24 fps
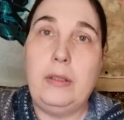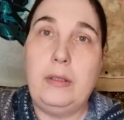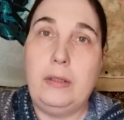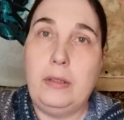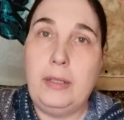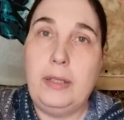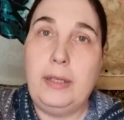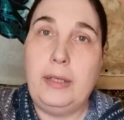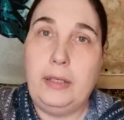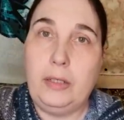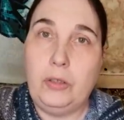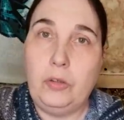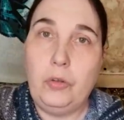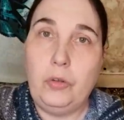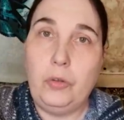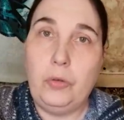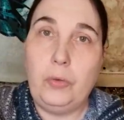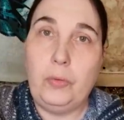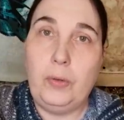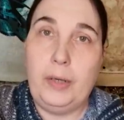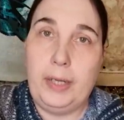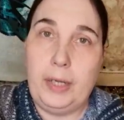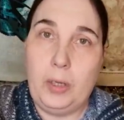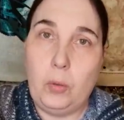knitting
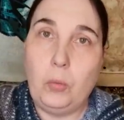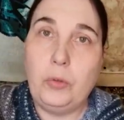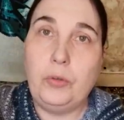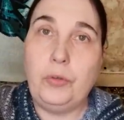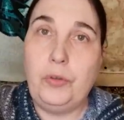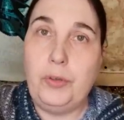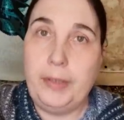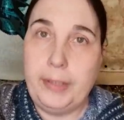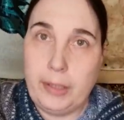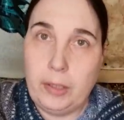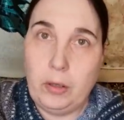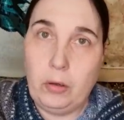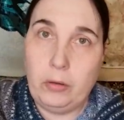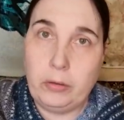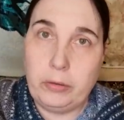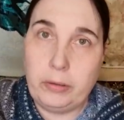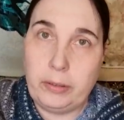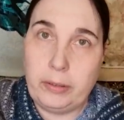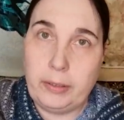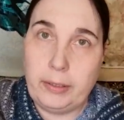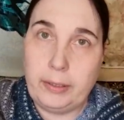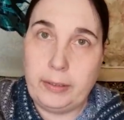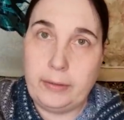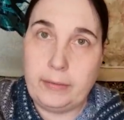too and I want to knit all
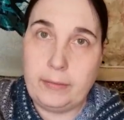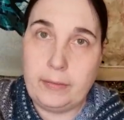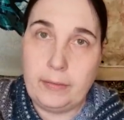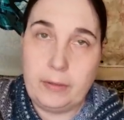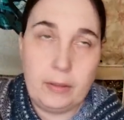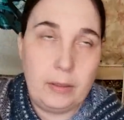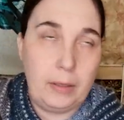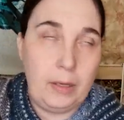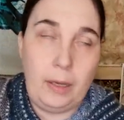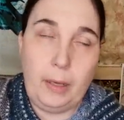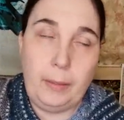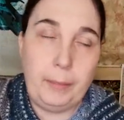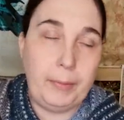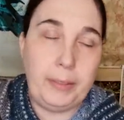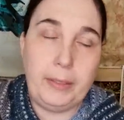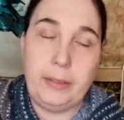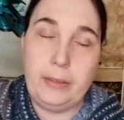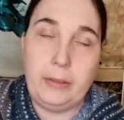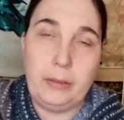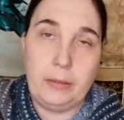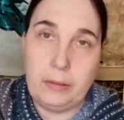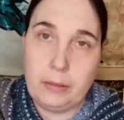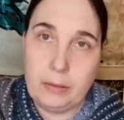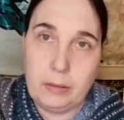the things. I mean,